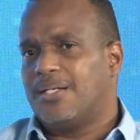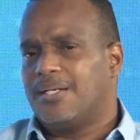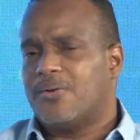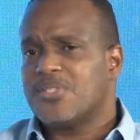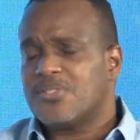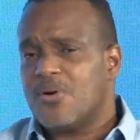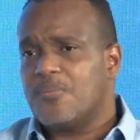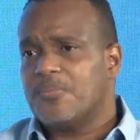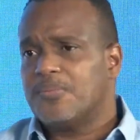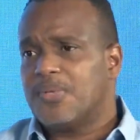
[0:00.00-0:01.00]
There is
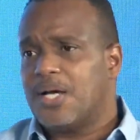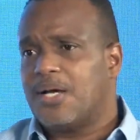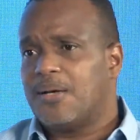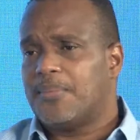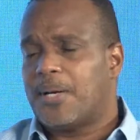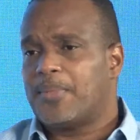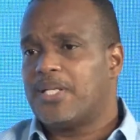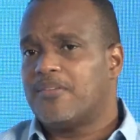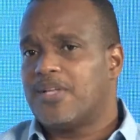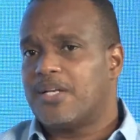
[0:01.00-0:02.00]
some. I
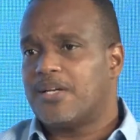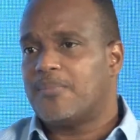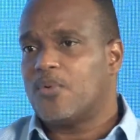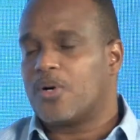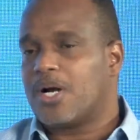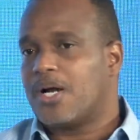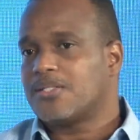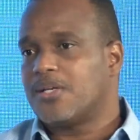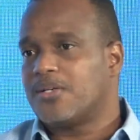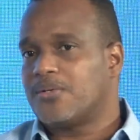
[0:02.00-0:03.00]
believe that there are more
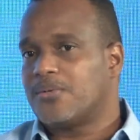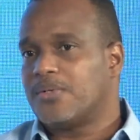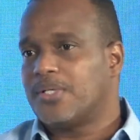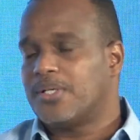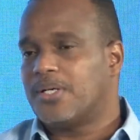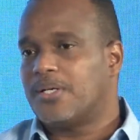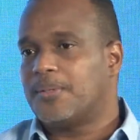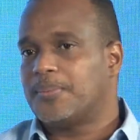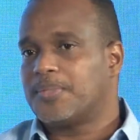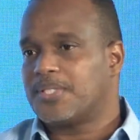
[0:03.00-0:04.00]
cars on the road
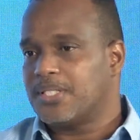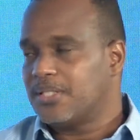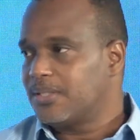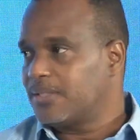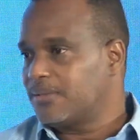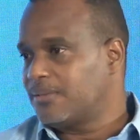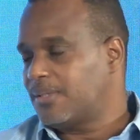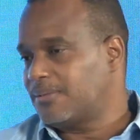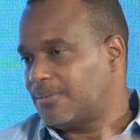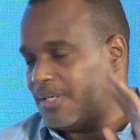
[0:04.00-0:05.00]
still.
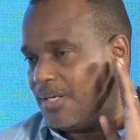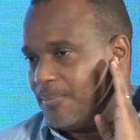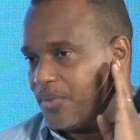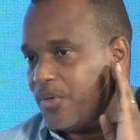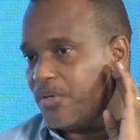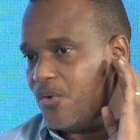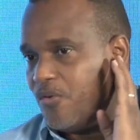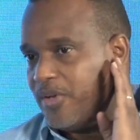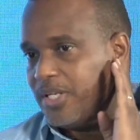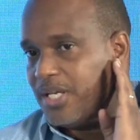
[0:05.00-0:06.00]
During
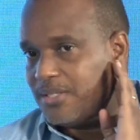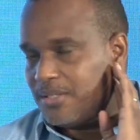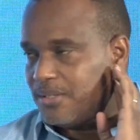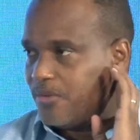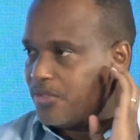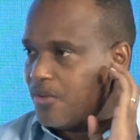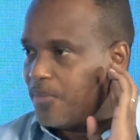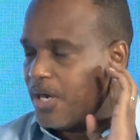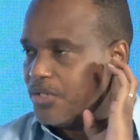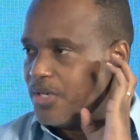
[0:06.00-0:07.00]
COVID, yes, there was
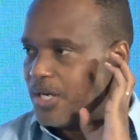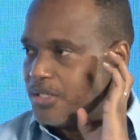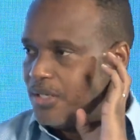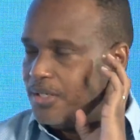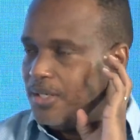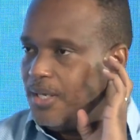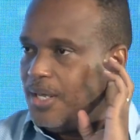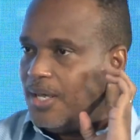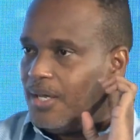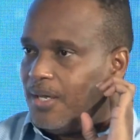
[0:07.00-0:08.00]
some contraction.
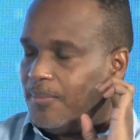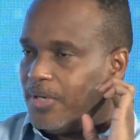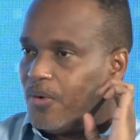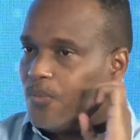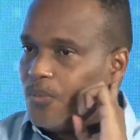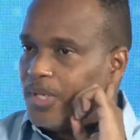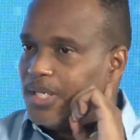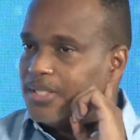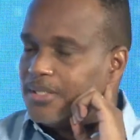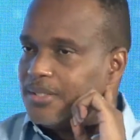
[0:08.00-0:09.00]
There
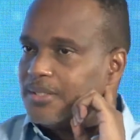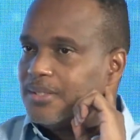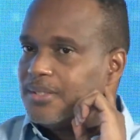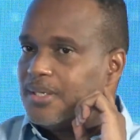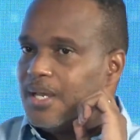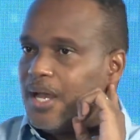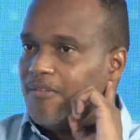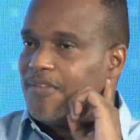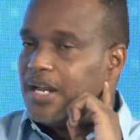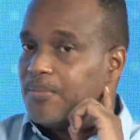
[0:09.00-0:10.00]
is
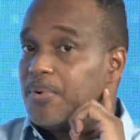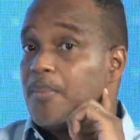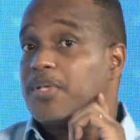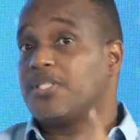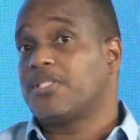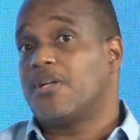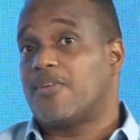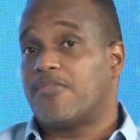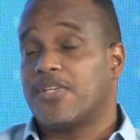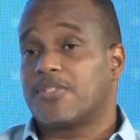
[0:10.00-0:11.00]
a value proposition of
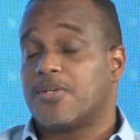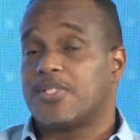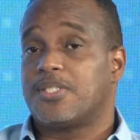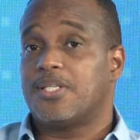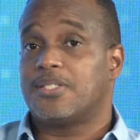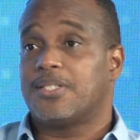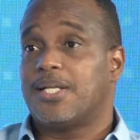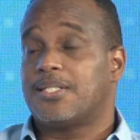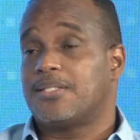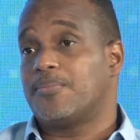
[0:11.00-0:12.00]
a Fesco station
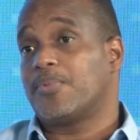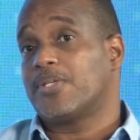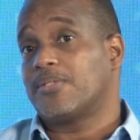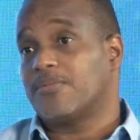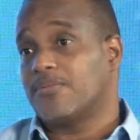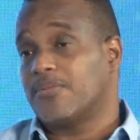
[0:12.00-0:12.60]
that is impressive.